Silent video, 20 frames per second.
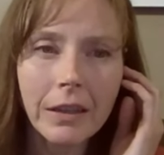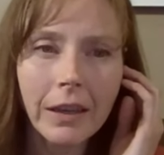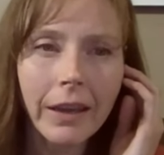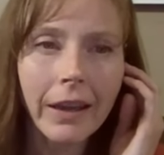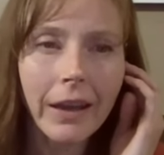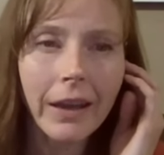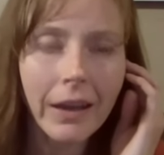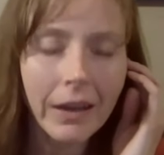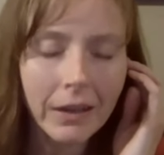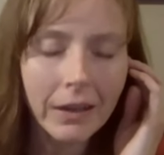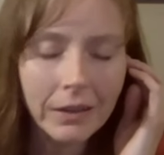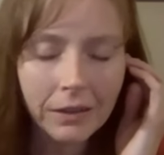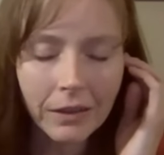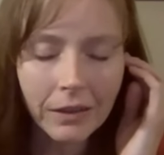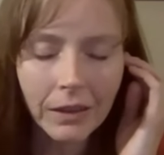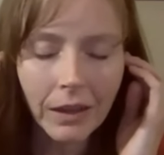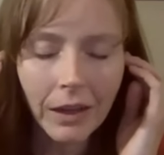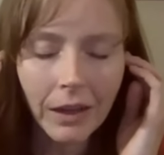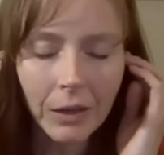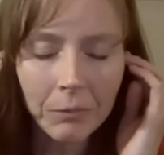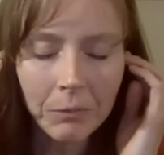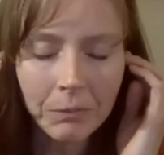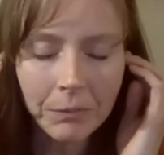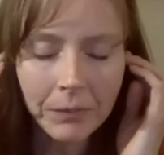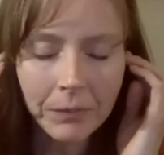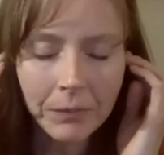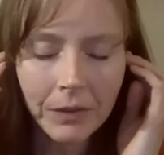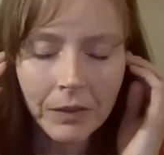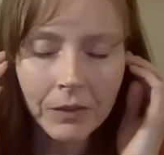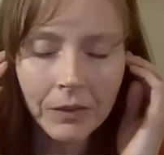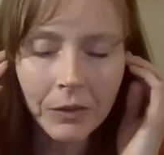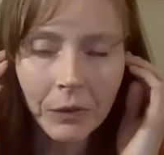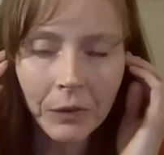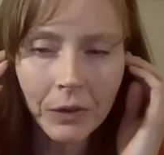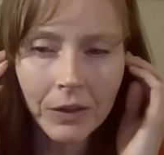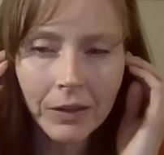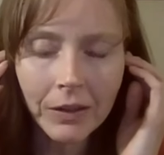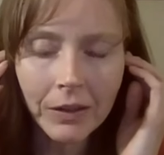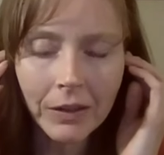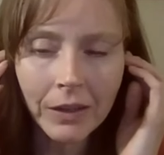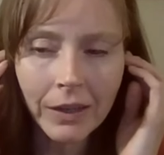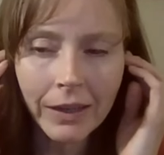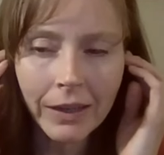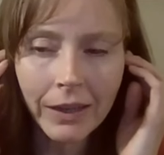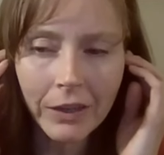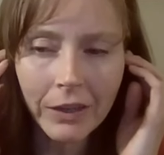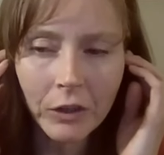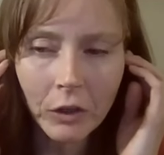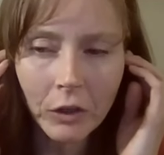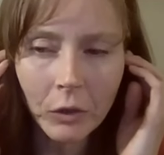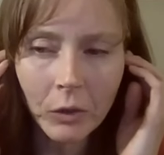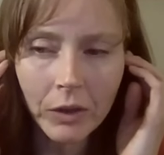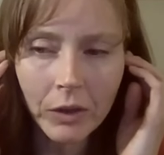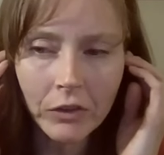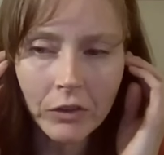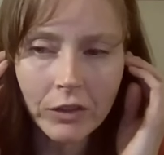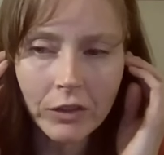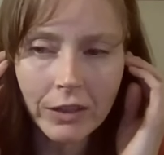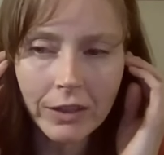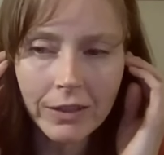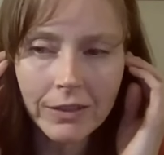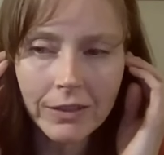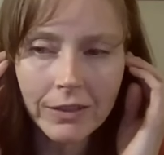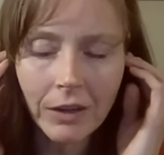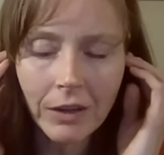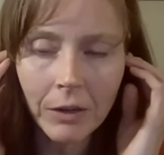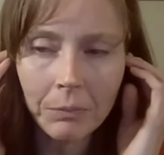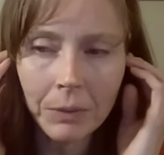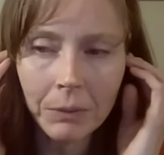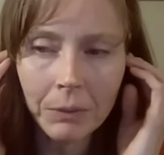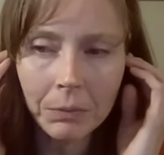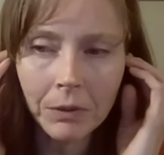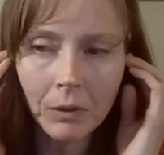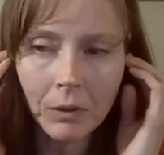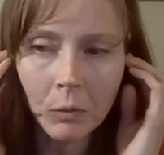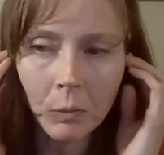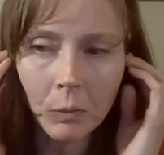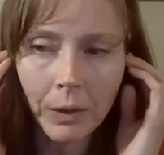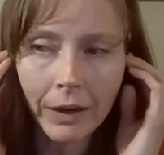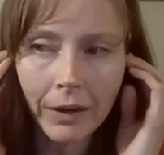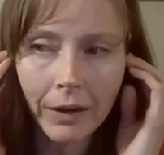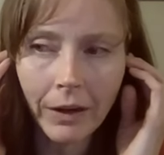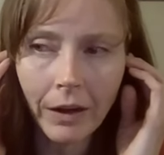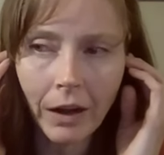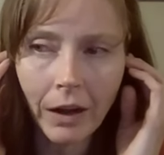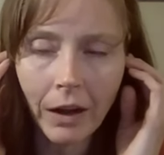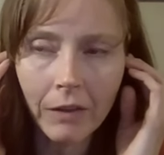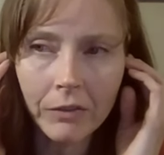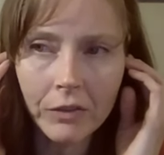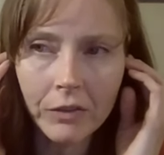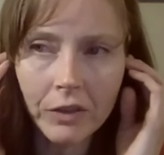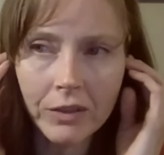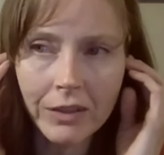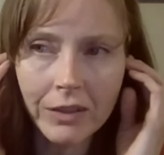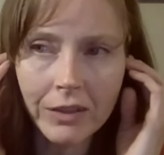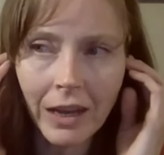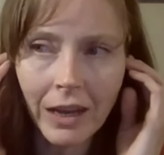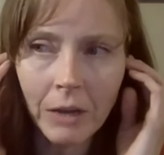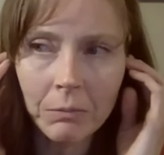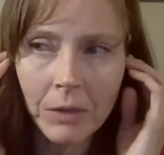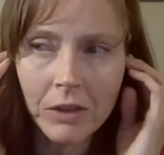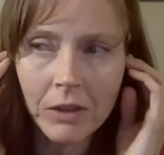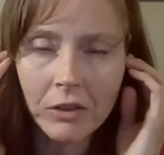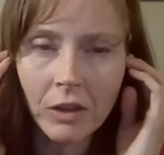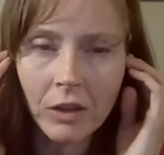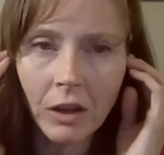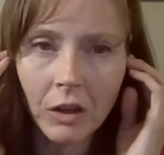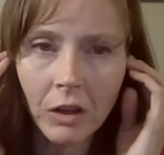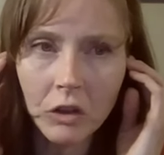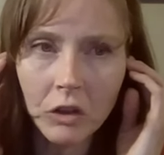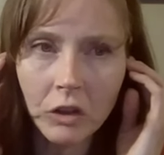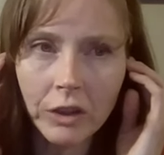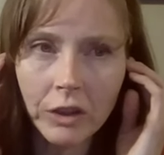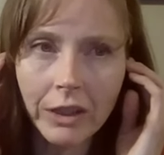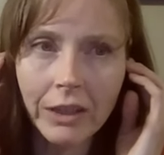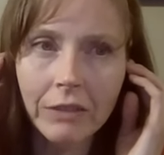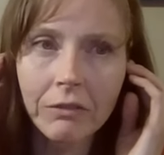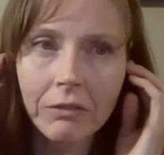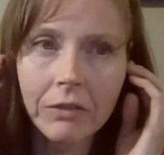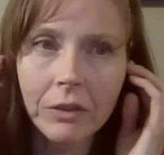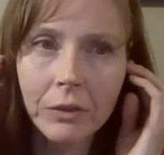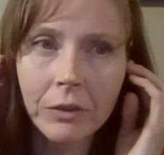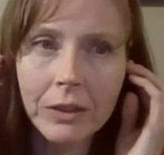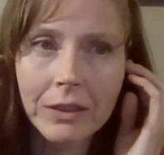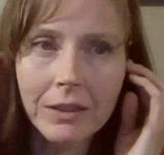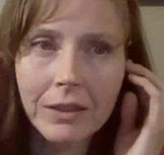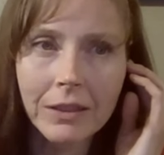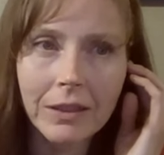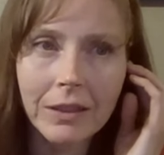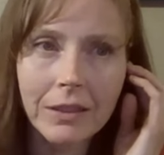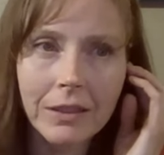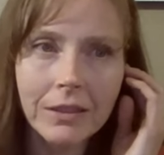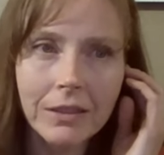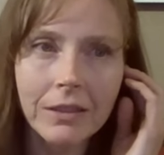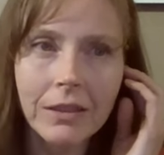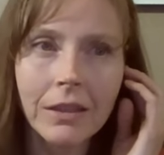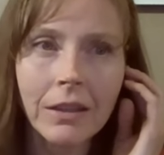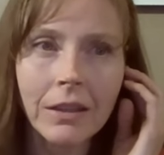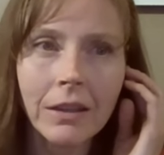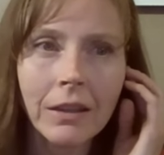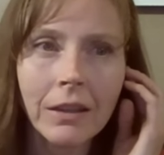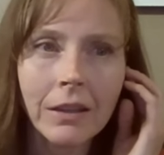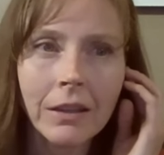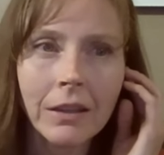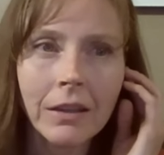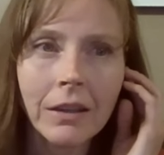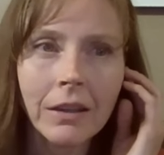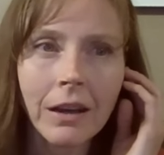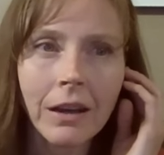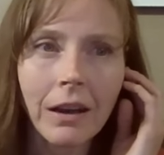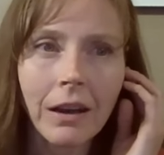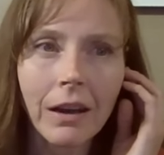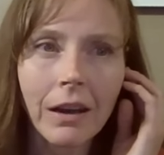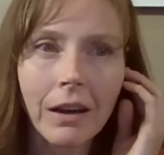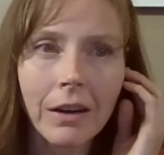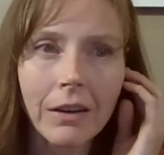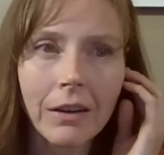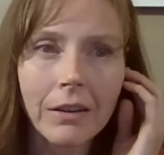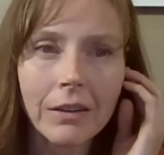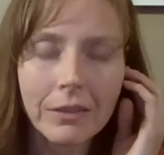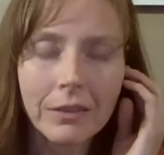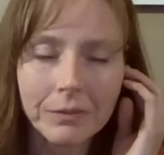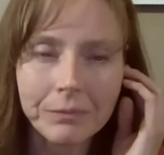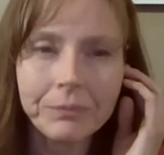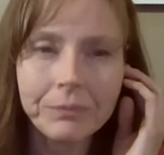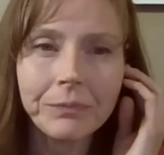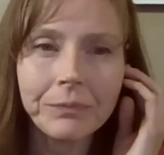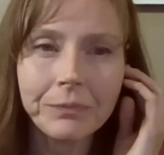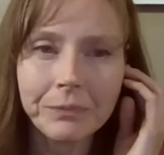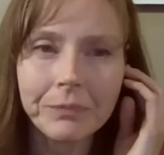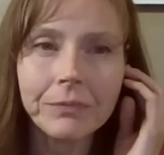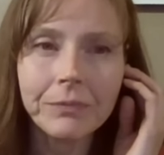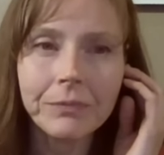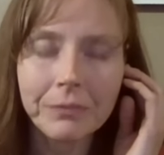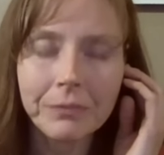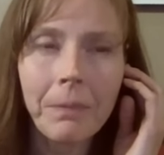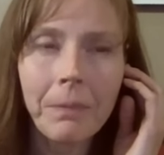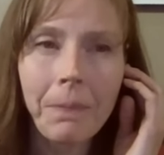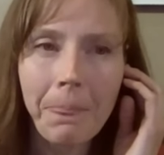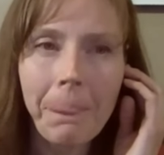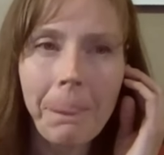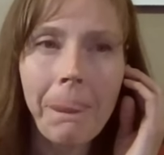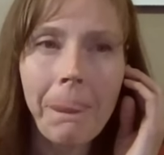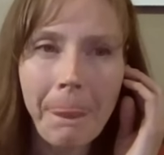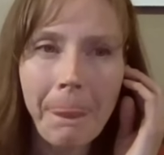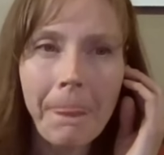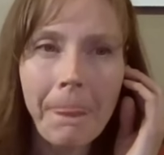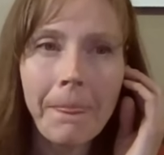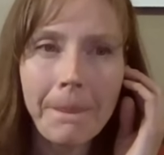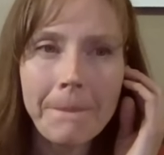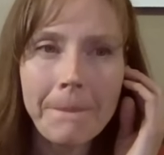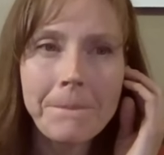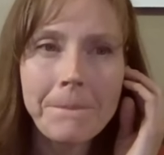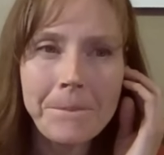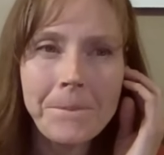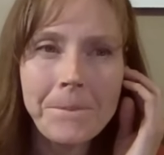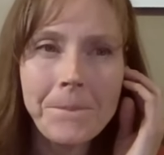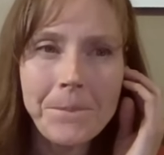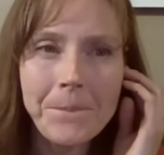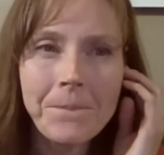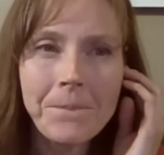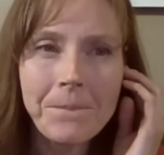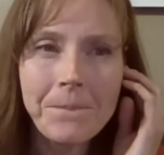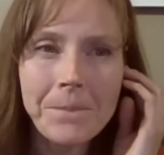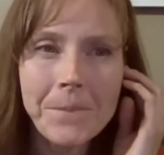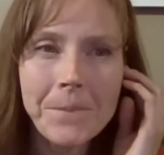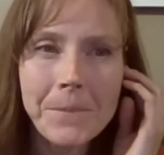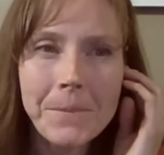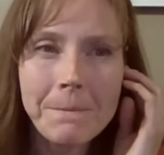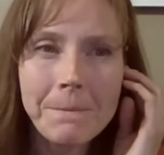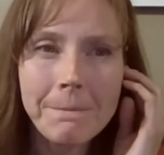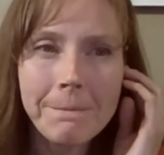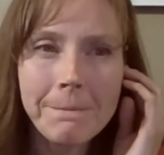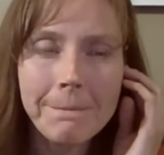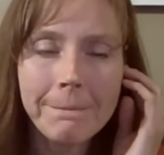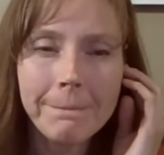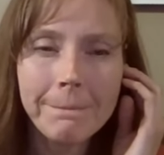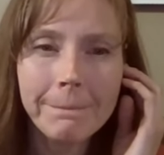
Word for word: yeah. Um, so again, your question is: Are people aware of just how much culture influences? Yeah. Our... I mean, yeah. Like, I mean, people who like people who